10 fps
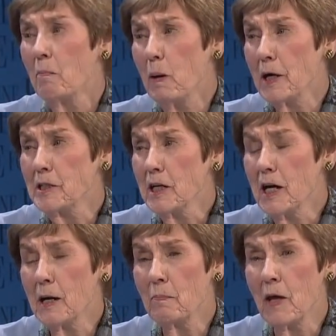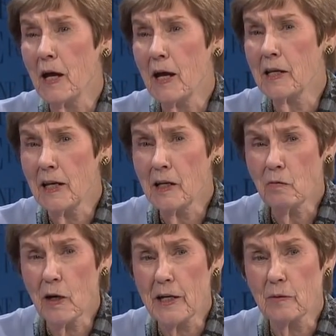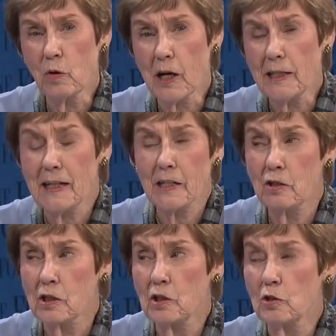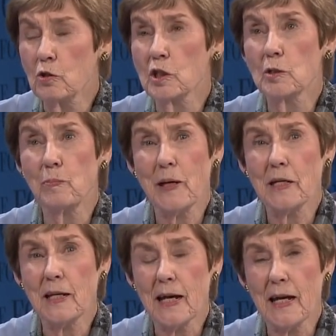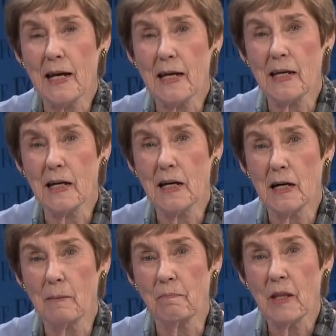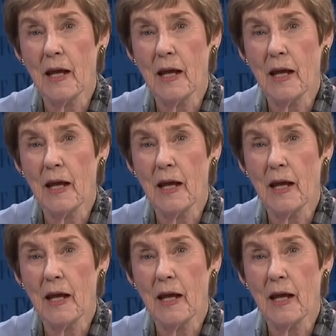But um, at any rate, what I'd like you to do is spend a, um,